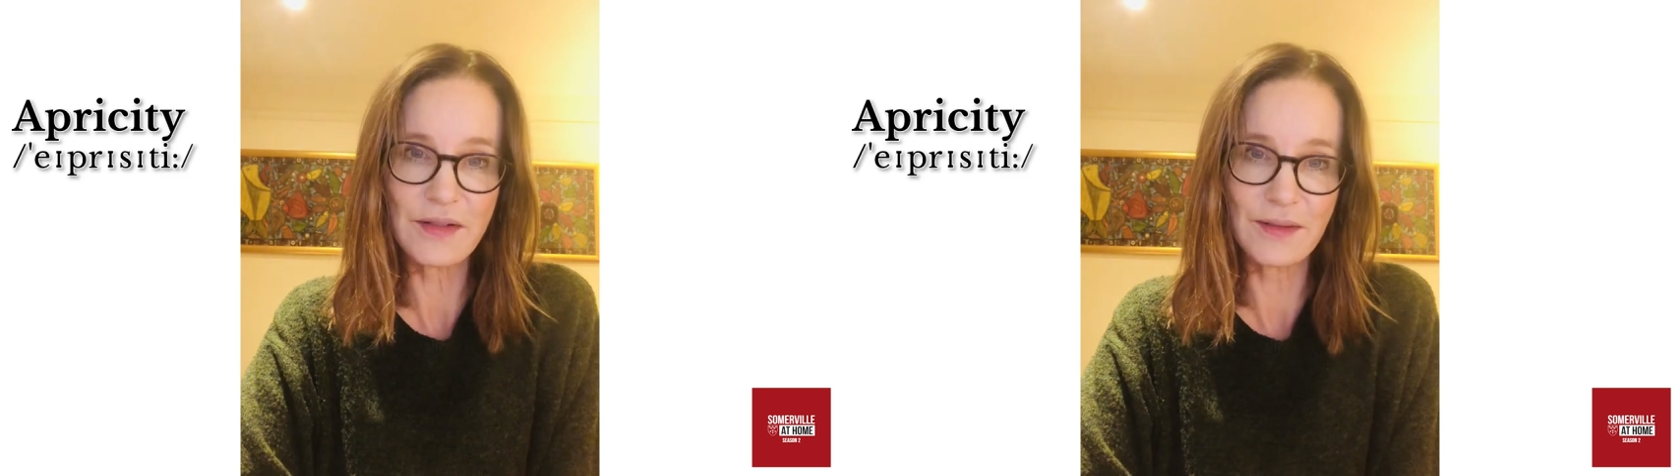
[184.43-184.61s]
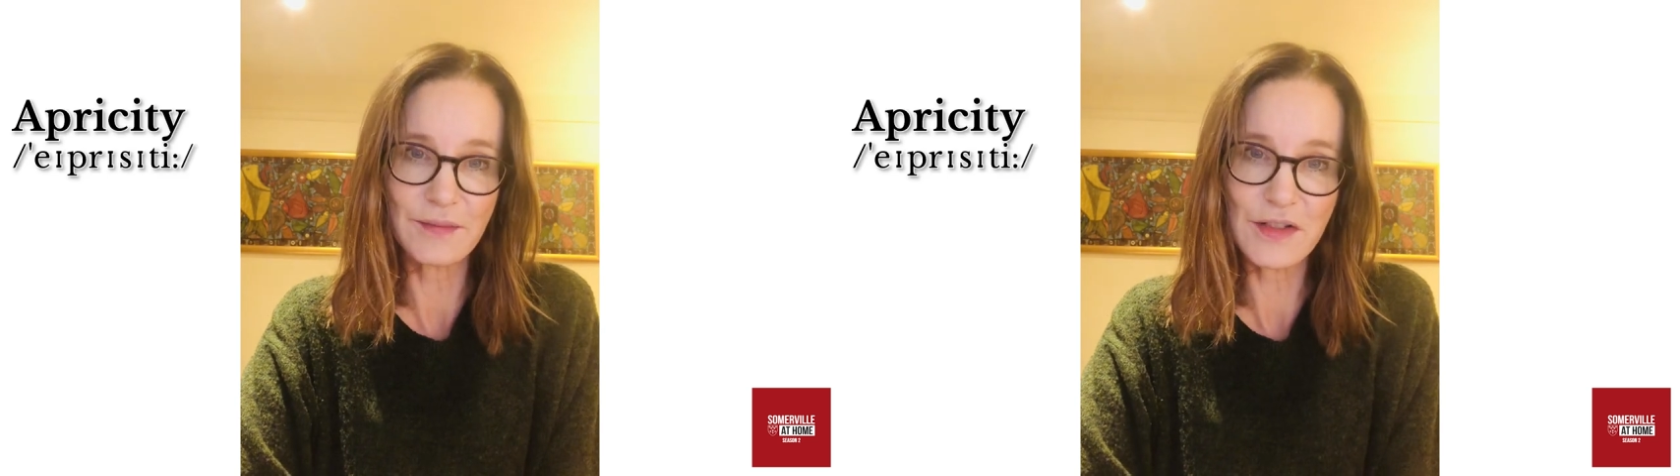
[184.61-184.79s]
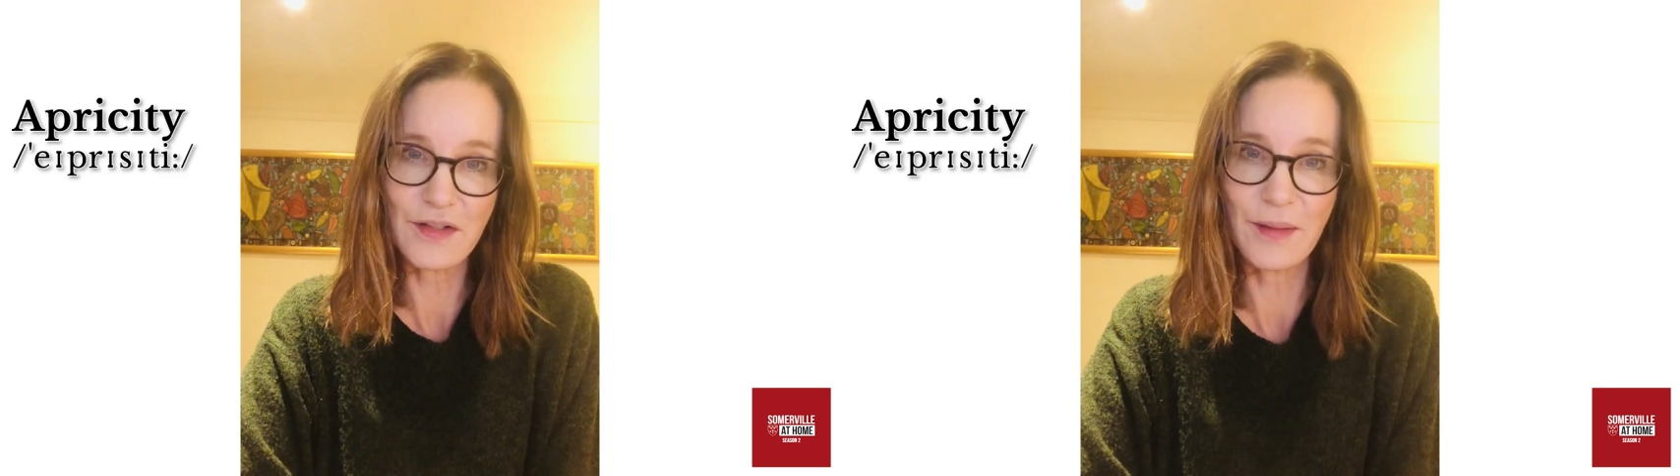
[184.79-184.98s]
I'm
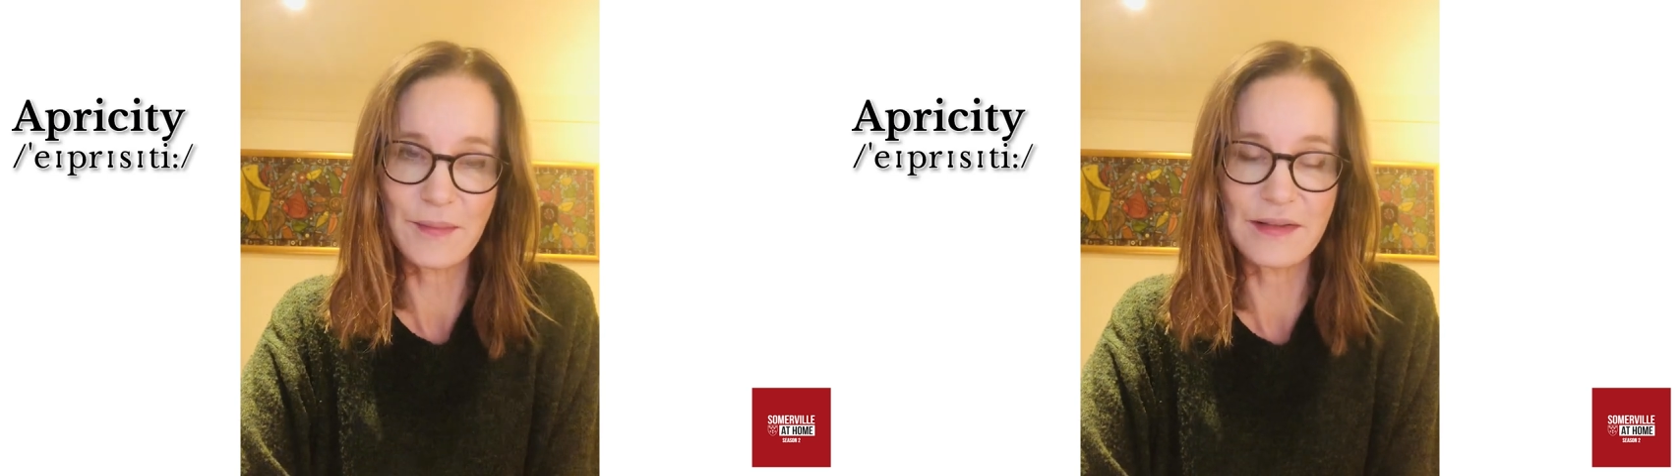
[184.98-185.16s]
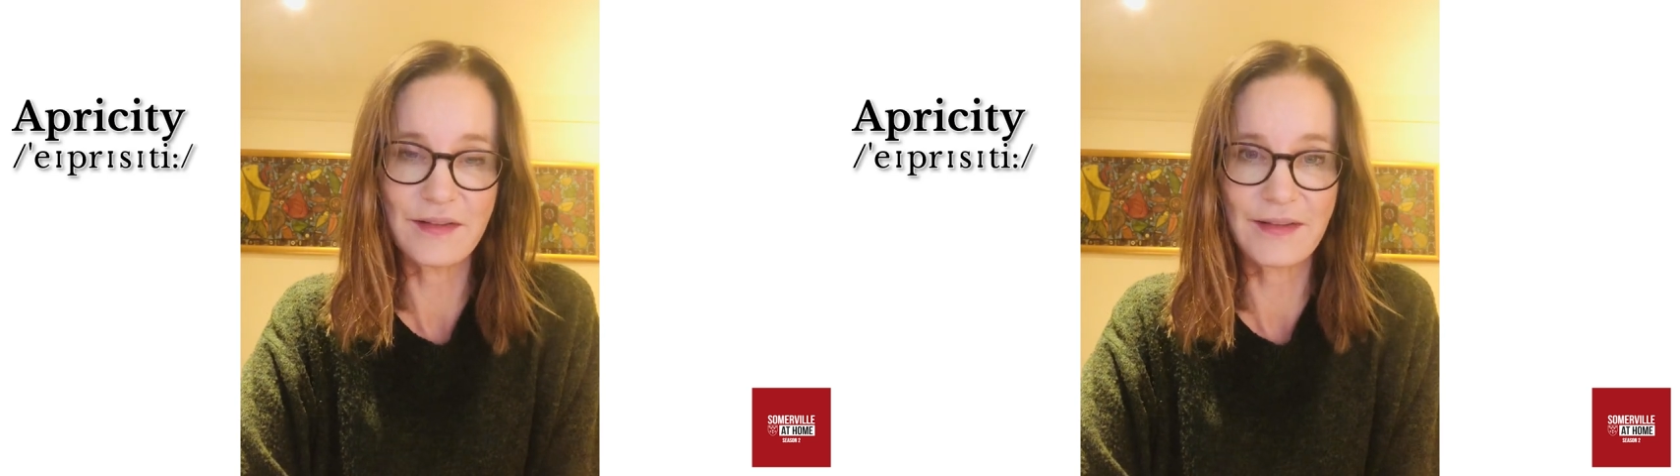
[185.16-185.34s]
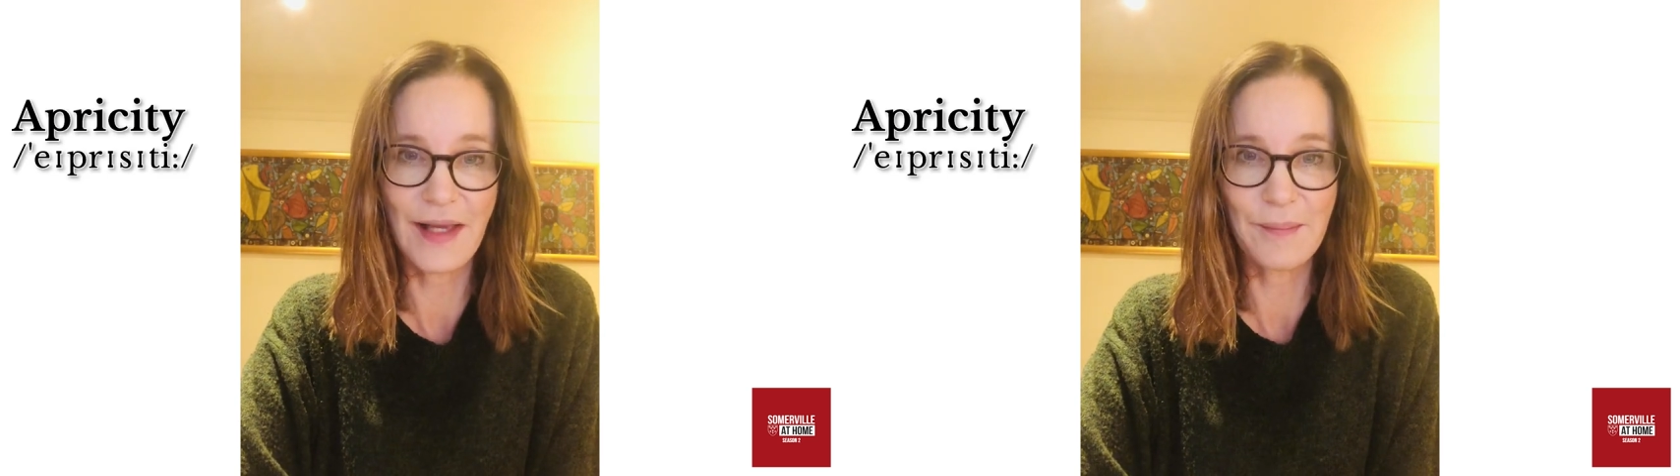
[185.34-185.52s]
determined
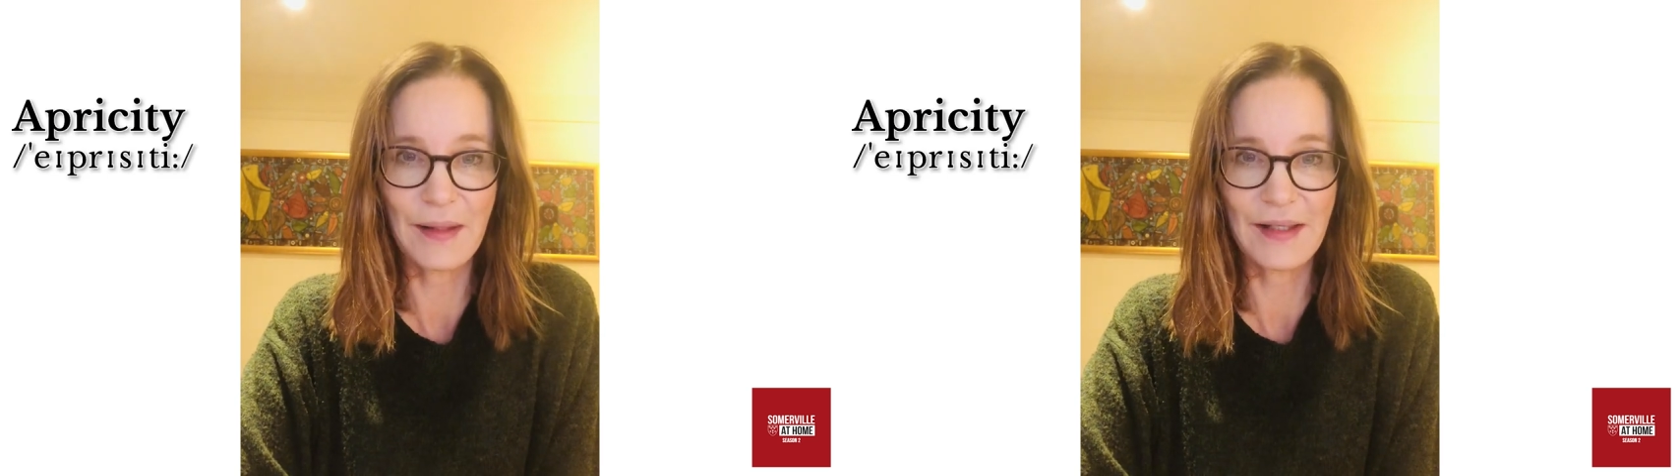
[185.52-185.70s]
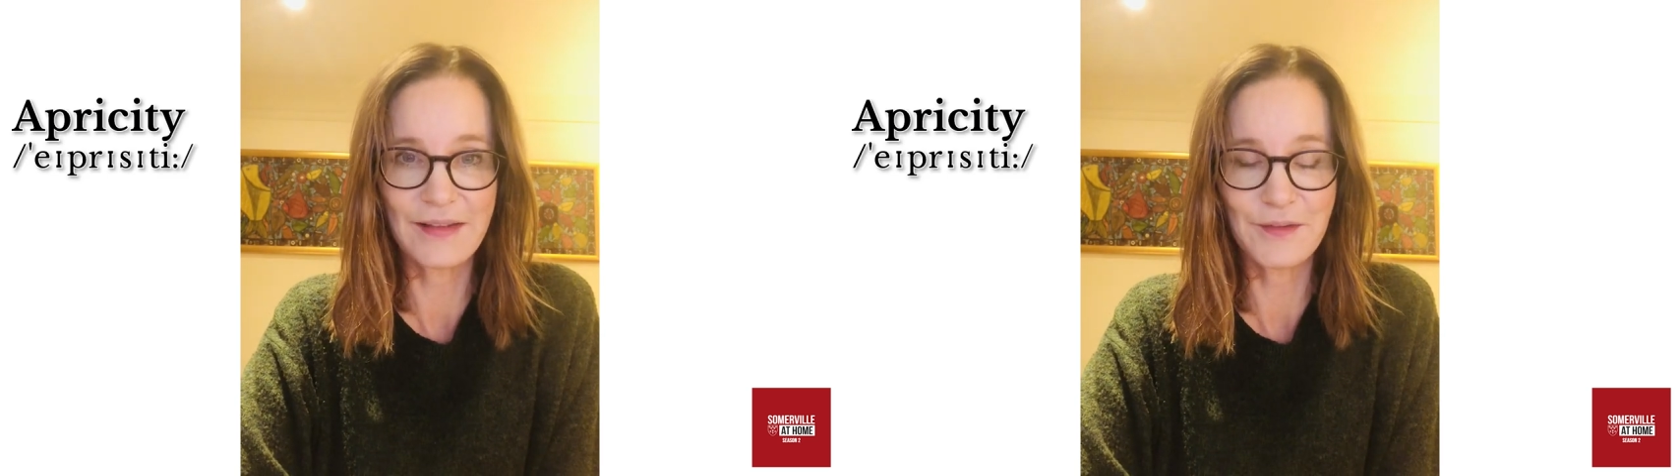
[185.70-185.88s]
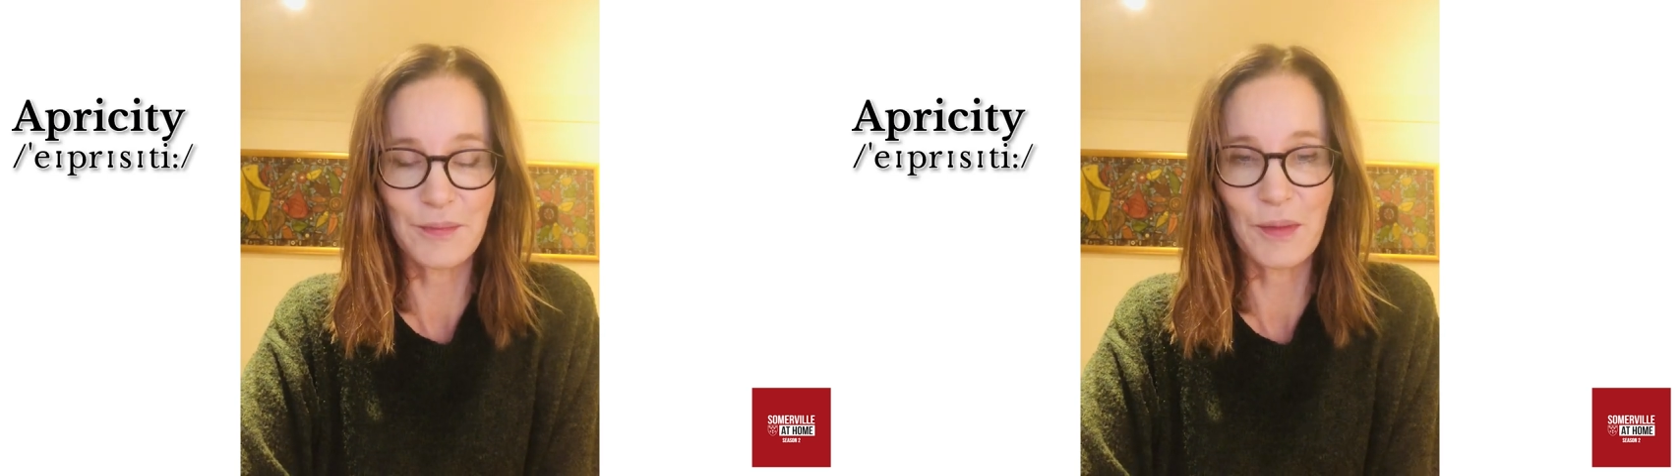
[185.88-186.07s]
to get back
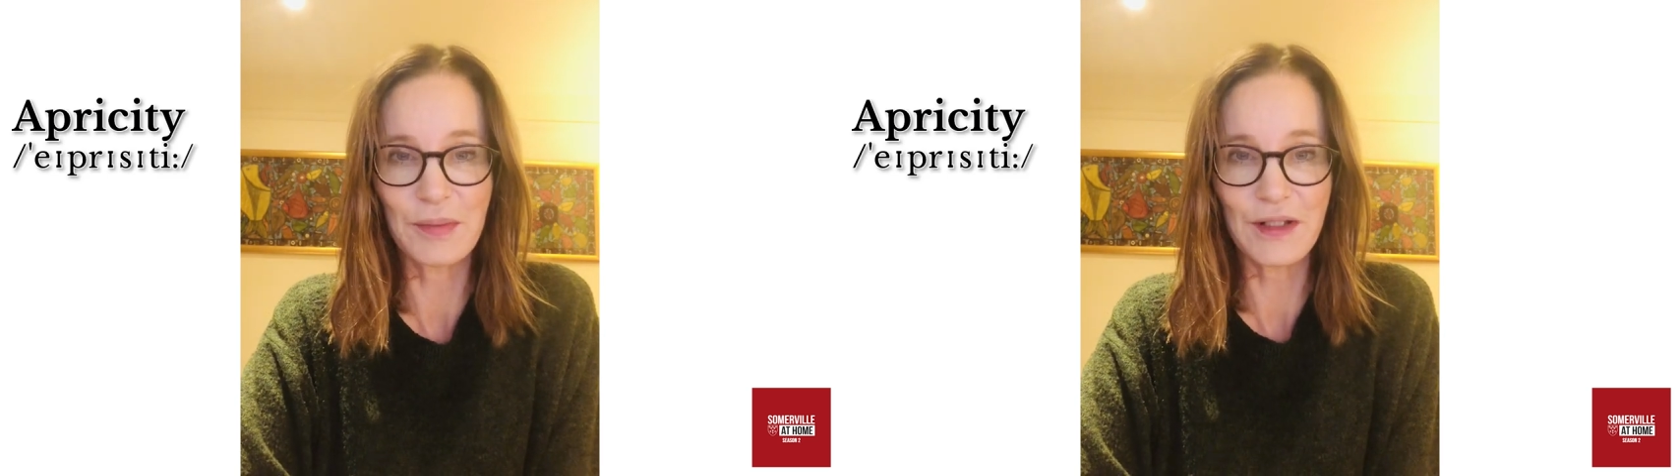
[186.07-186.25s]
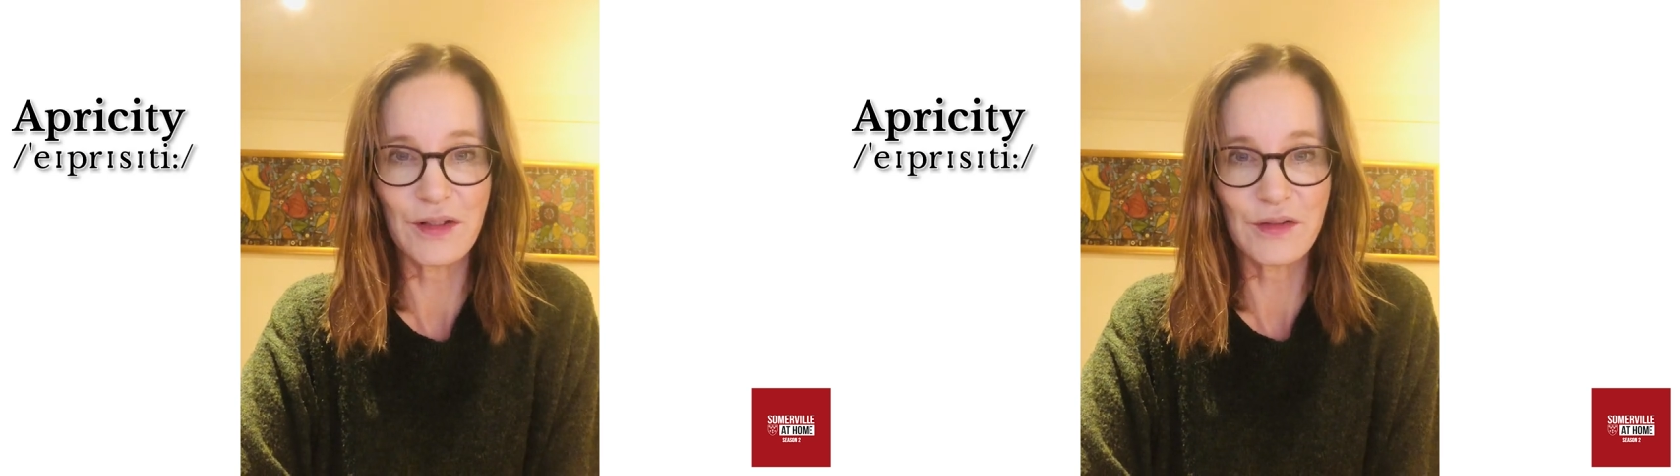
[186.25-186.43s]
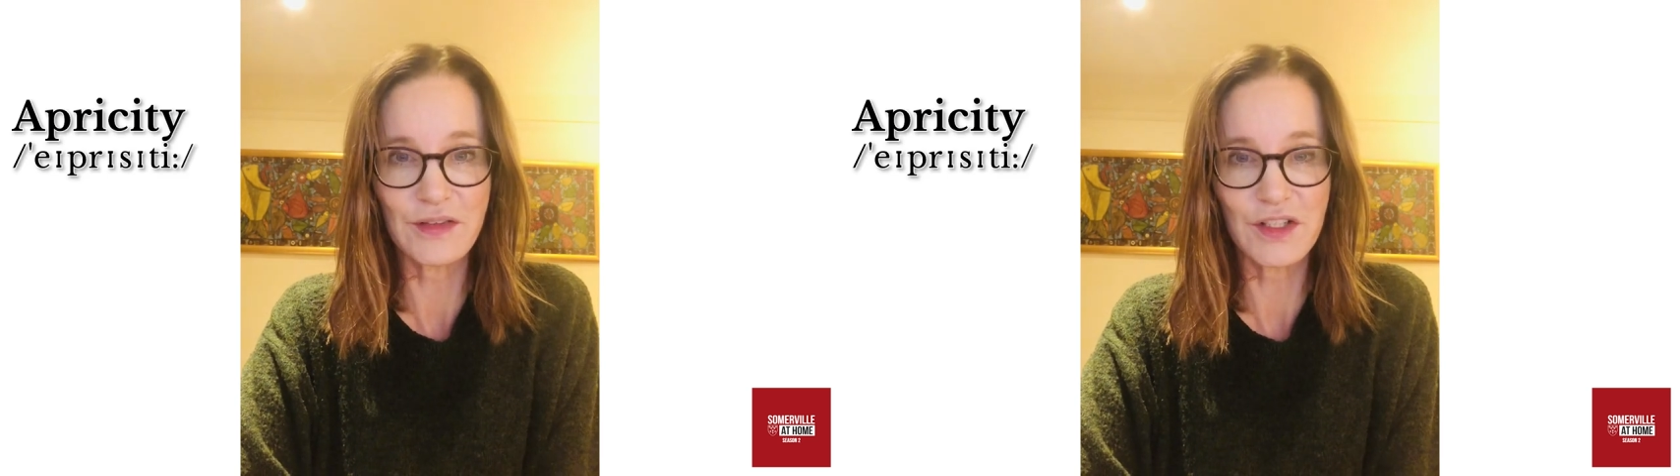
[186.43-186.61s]
into popular
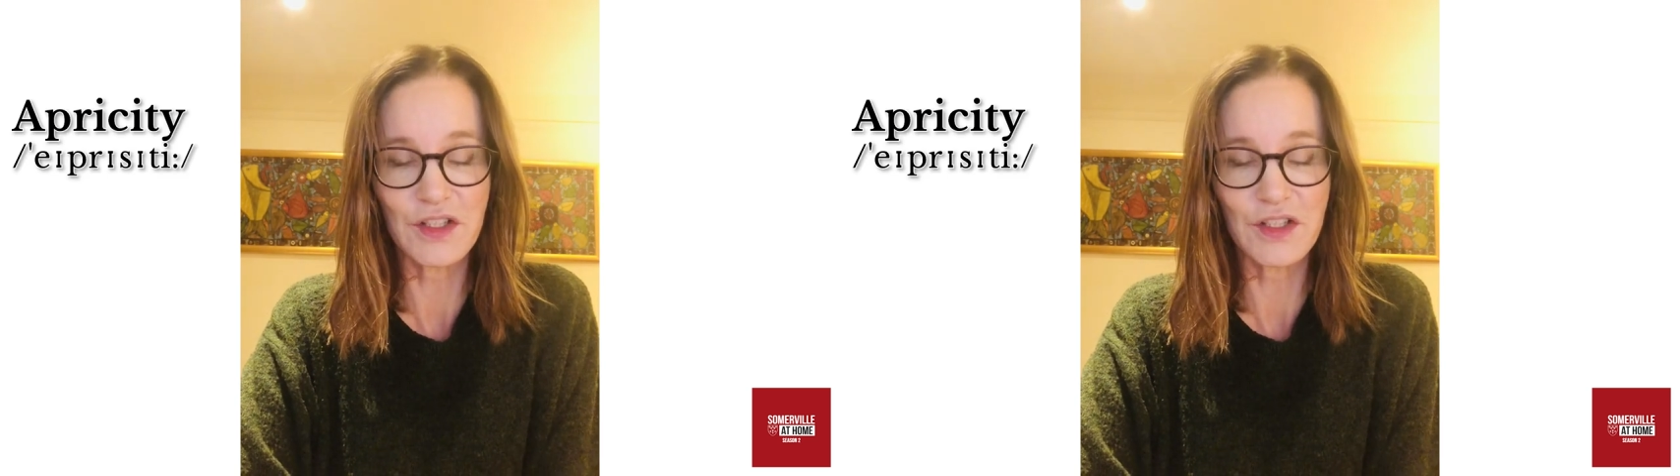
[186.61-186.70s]
usage,